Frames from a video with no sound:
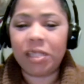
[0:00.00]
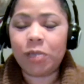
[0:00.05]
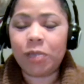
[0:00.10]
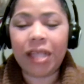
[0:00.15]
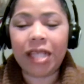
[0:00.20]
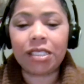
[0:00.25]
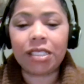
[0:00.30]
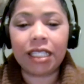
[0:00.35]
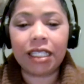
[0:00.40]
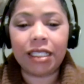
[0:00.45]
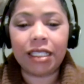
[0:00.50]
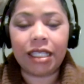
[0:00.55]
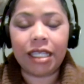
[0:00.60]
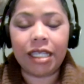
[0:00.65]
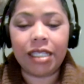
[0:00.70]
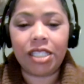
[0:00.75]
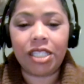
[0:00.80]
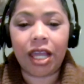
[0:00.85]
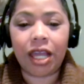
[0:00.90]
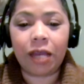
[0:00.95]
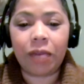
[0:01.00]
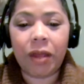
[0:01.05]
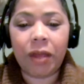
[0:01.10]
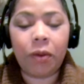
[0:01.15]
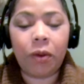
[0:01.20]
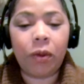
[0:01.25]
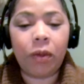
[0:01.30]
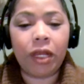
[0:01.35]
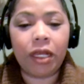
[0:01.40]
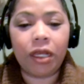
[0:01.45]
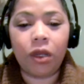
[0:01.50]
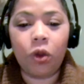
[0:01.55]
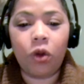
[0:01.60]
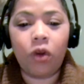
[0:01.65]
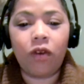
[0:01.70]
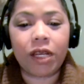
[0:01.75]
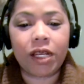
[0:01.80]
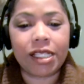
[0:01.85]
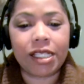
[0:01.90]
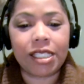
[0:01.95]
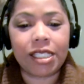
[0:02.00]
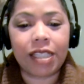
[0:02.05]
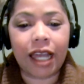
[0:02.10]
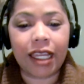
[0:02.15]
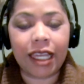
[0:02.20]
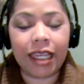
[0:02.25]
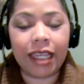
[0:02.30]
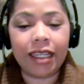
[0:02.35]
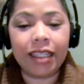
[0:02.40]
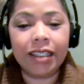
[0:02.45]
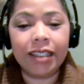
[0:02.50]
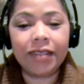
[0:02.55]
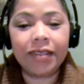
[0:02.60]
especially these young people in Louisville, Kentucky?